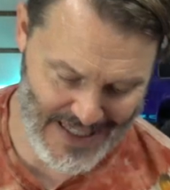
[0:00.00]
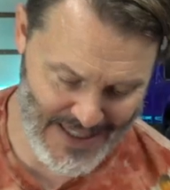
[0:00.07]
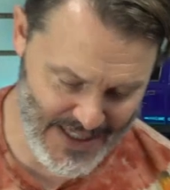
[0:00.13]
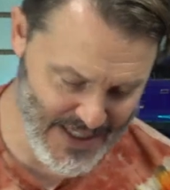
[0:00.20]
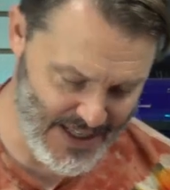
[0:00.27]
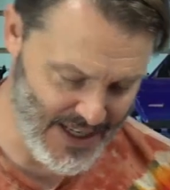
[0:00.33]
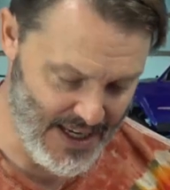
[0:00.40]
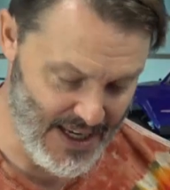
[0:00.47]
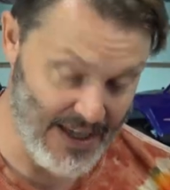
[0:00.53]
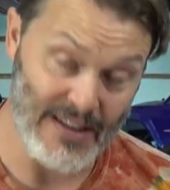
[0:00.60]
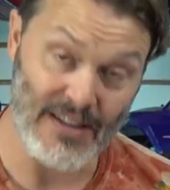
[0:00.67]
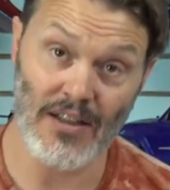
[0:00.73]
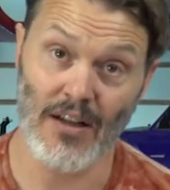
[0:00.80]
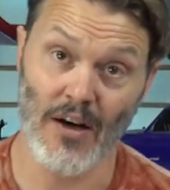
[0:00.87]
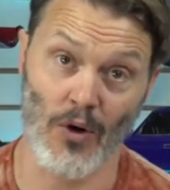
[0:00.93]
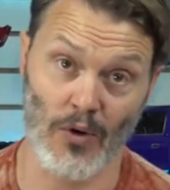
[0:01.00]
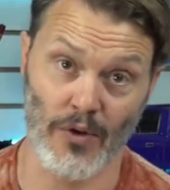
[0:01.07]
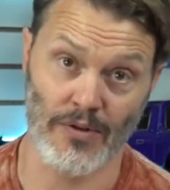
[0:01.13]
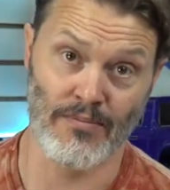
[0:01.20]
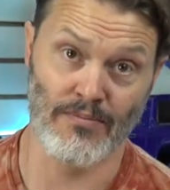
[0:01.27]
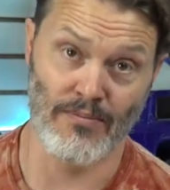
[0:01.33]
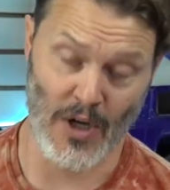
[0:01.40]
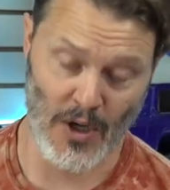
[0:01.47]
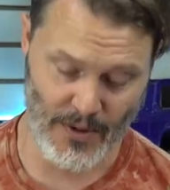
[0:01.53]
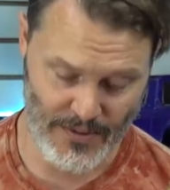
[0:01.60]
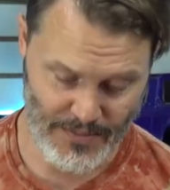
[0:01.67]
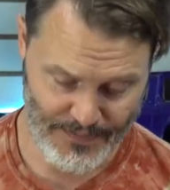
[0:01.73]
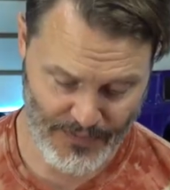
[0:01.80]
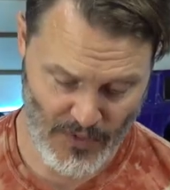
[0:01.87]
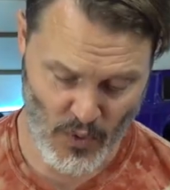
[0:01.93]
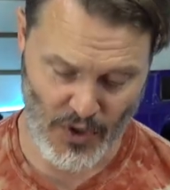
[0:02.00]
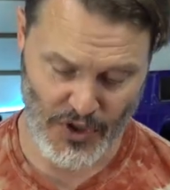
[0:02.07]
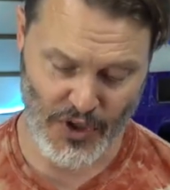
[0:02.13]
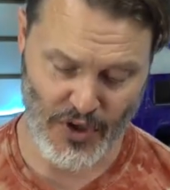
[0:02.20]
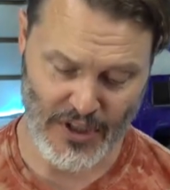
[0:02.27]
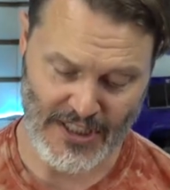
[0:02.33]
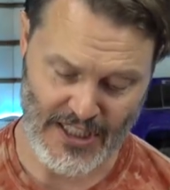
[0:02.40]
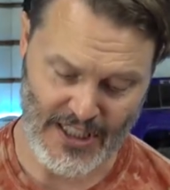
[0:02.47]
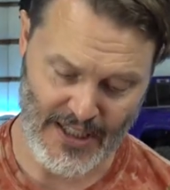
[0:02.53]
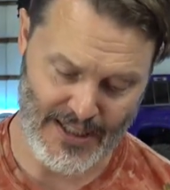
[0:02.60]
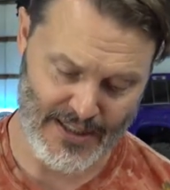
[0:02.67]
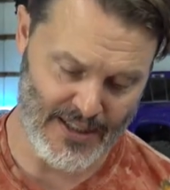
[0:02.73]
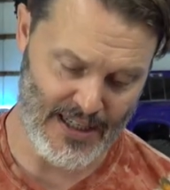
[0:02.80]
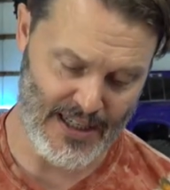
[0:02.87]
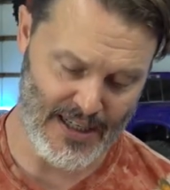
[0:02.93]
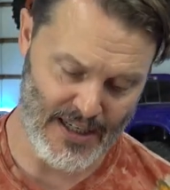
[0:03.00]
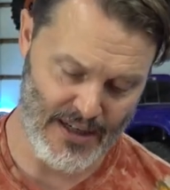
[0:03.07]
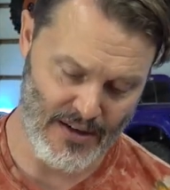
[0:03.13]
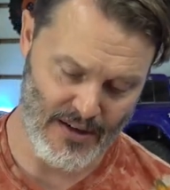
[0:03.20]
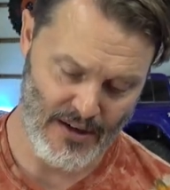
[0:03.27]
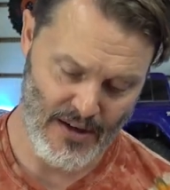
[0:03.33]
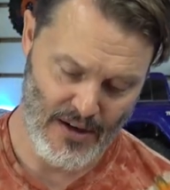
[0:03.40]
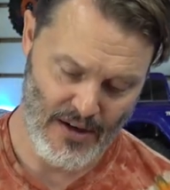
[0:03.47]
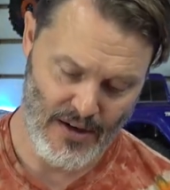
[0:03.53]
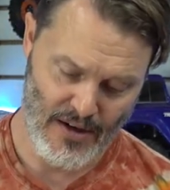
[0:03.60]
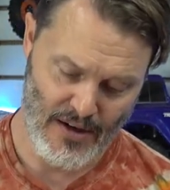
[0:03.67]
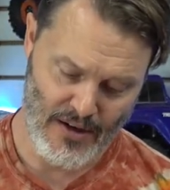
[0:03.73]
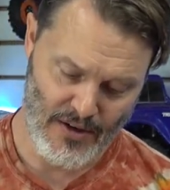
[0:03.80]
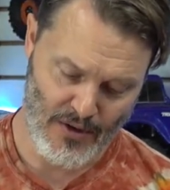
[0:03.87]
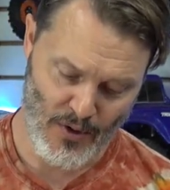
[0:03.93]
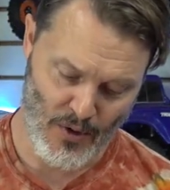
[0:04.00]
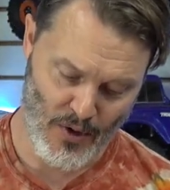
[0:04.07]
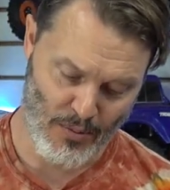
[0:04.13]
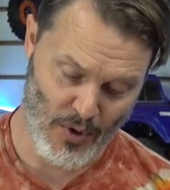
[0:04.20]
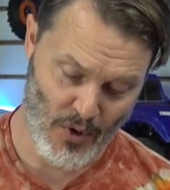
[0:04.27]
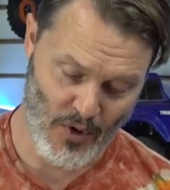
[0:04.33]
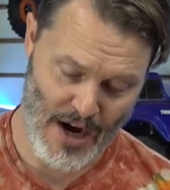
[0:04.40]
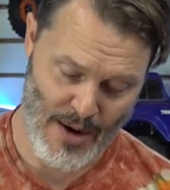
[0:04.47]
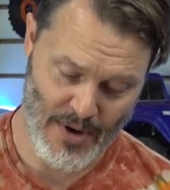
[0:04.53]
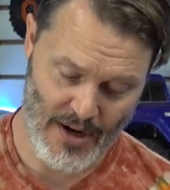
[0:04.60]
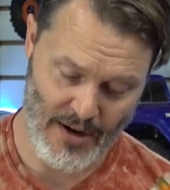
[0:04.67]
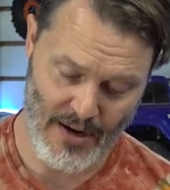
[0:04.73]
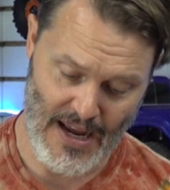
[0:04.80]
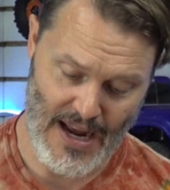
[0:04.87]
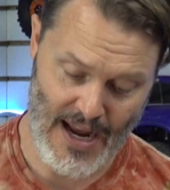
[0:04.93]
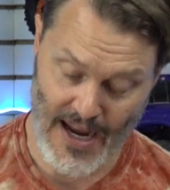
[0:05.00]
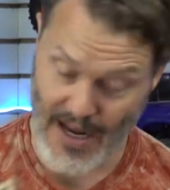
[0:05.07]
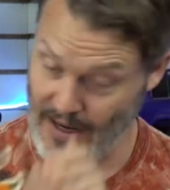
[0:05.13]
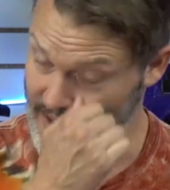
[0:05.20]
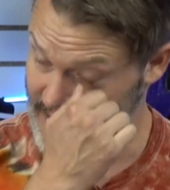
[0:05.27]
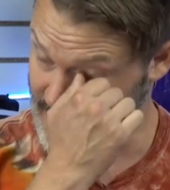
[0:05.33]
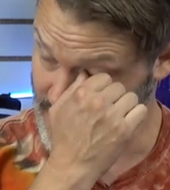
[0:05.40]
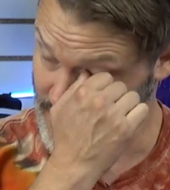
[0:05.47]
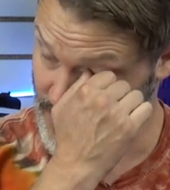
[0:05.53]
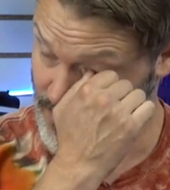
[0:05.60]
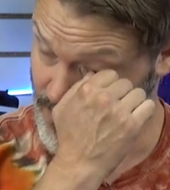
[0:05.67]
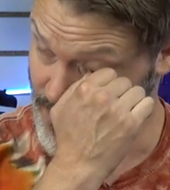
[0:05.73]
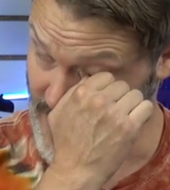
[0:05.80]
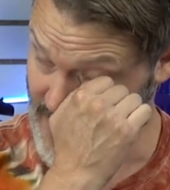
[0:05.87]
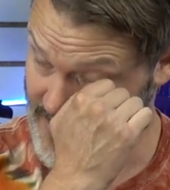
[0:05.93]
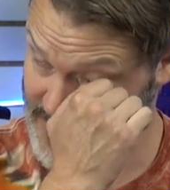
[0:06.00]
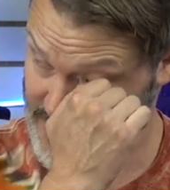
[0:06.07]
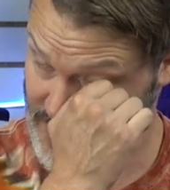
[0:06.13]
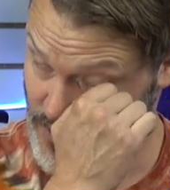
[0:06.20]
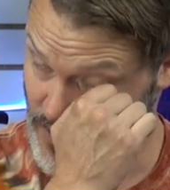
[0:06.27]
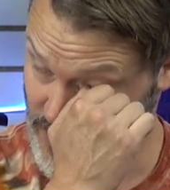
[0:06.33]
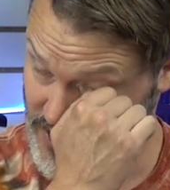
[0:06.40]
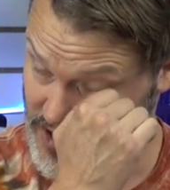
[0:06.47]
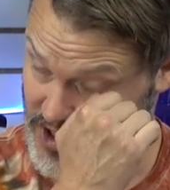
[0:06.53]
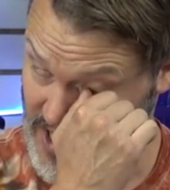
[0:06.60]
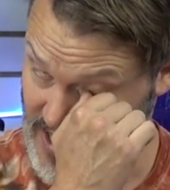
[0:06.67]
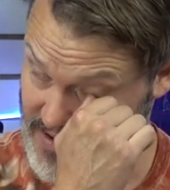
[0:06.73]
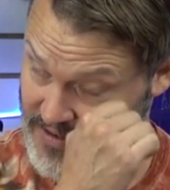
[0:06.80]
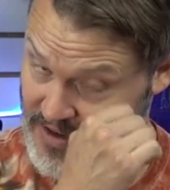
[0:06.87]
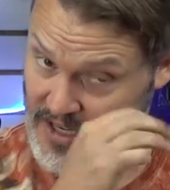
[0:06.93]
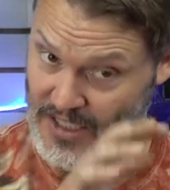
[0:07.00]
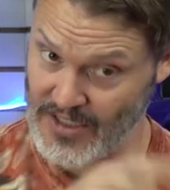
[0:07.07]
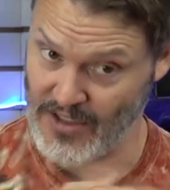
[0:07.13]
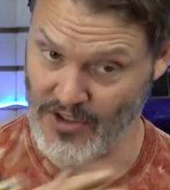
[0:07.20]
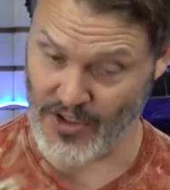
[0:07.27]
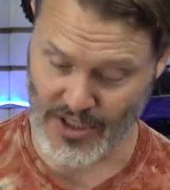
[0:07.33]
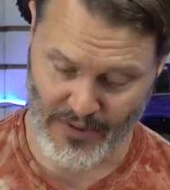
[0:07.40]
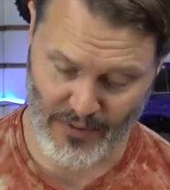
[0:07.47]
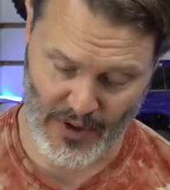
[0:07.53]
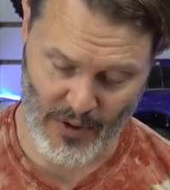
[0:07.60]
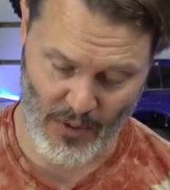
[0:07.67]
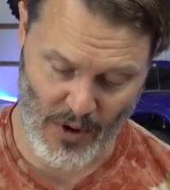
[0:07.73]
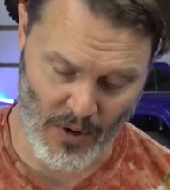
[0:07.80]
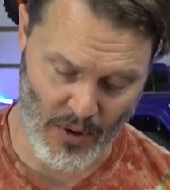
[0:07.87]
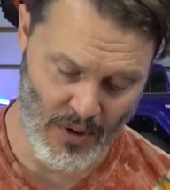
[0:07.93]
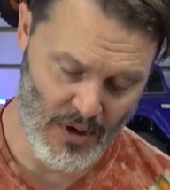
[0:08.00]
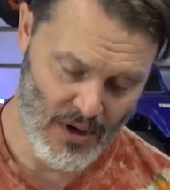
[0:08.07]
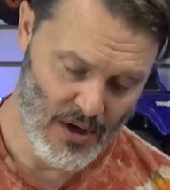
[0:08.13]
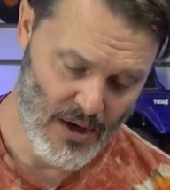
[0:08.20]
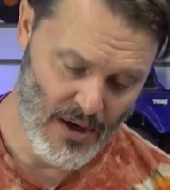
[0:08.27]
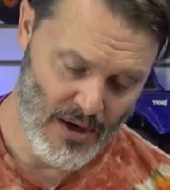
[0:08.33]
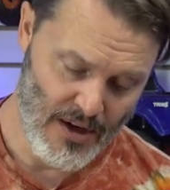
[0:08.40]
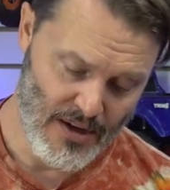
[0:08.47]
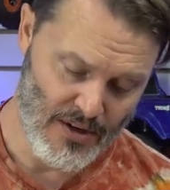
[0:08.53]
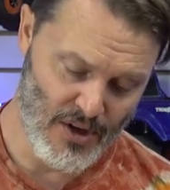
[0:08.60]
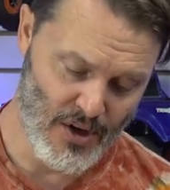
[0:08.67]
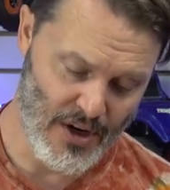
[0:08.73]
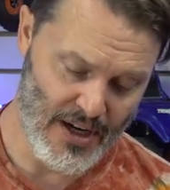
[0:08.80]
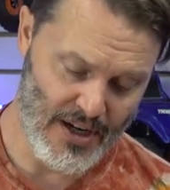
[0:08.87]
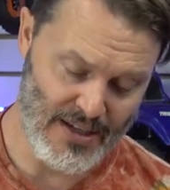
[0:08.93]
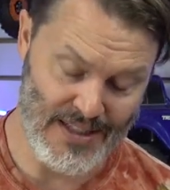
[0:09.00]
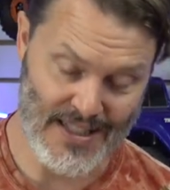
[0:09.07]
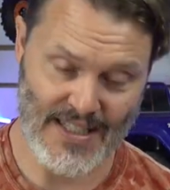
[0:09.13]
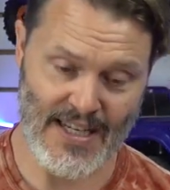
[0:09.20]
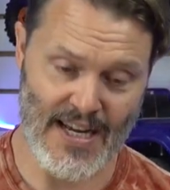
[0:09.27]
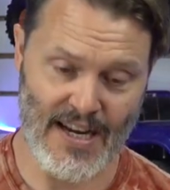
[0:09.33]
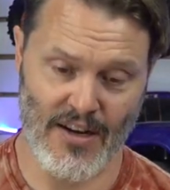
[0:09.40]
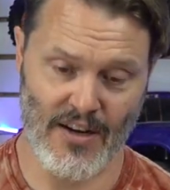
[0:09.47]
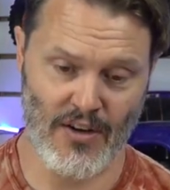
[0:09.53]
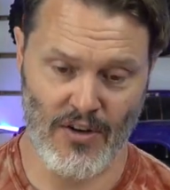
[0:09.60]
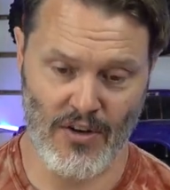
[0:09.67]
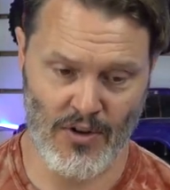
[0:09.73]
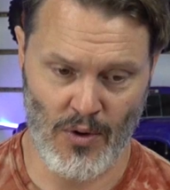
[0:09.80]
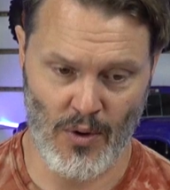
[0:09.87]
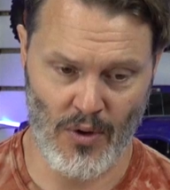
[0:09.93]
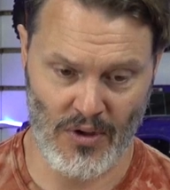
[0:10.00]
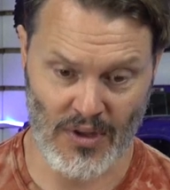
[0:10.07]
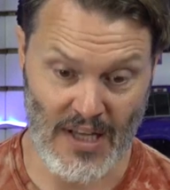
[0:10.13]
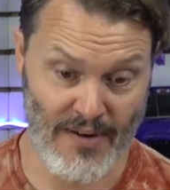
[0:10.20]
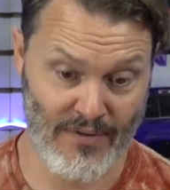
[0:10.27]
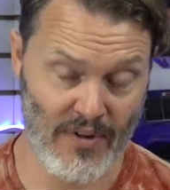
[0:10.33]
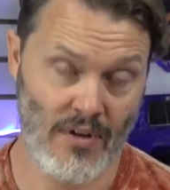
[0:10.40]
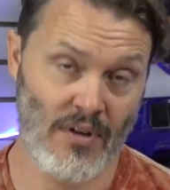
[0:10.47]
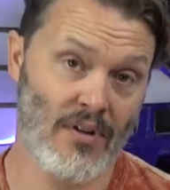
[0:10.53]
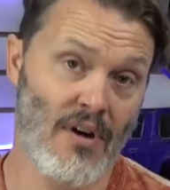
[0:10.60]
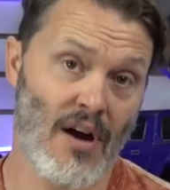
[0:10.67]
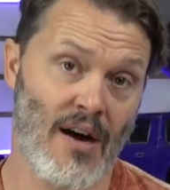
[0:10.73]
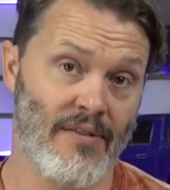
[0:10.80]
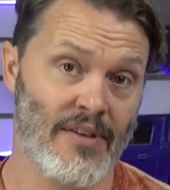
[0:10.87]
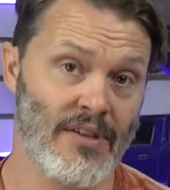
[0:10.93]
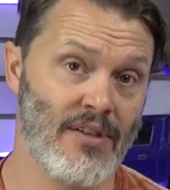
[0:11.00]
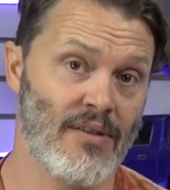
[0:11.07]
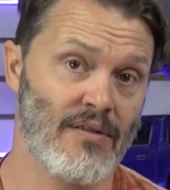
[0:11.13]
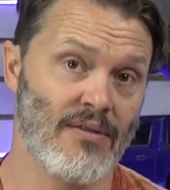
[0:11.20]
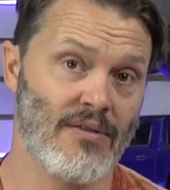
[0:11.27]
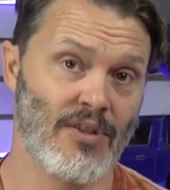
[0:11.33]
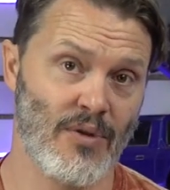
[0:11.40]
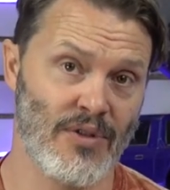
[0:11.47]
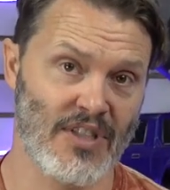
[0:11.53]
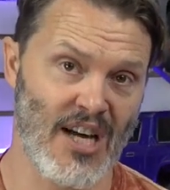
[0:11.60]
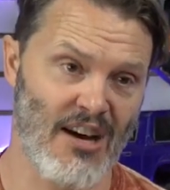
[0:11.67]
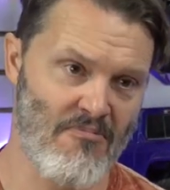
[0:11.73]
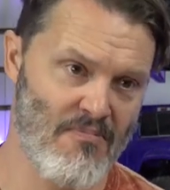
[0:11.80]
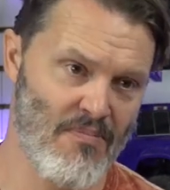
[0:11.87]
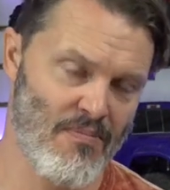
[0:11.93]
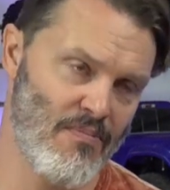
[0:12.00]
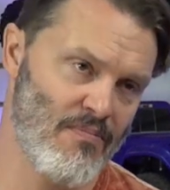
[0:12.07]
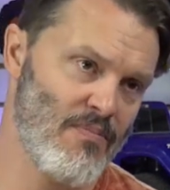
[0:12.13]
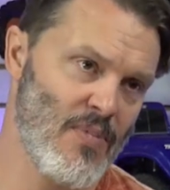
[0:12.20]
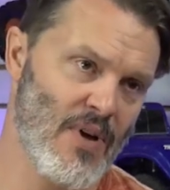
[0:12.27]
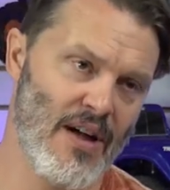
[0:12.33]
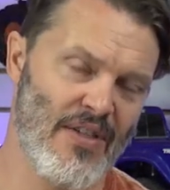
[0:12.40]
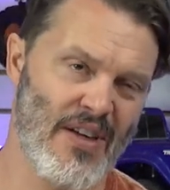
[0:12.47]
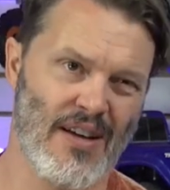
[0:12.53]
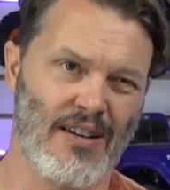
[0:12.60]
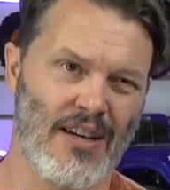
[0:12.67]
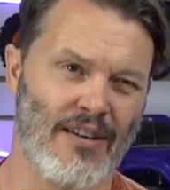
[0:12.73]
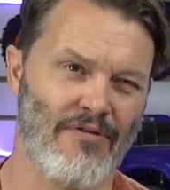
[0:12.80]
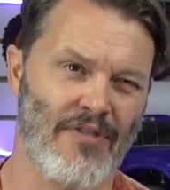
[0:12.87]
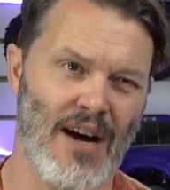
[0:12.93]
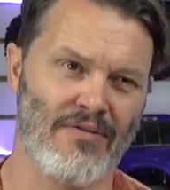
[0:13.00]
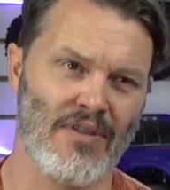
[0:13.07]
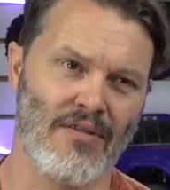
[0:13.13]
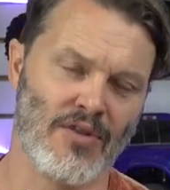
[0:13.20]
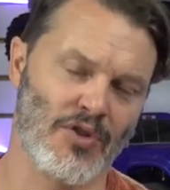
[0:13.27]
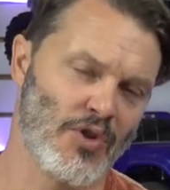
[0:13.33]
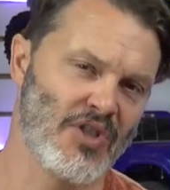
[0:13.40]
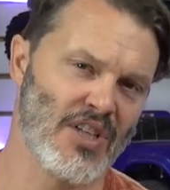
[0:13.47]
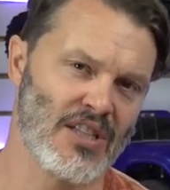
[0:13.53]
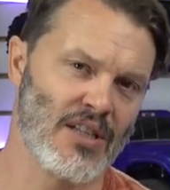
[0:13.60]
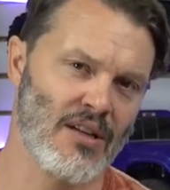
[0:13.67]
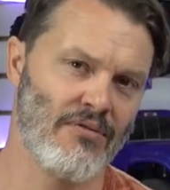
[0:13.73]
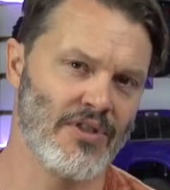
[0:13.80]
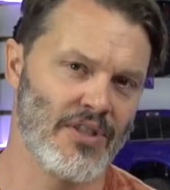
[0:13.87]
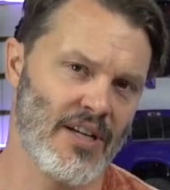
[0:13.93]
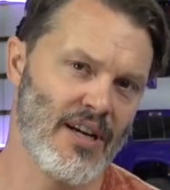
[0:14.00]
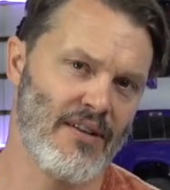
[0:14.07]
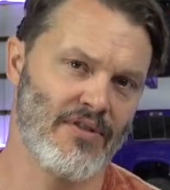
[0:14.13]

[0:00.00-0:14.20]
is the hill hold mode, which you can select in your programming, and it makes it where the shaft doesn't just free roll. You can set your level of it. So it's got I think like five levels or six levels. I'd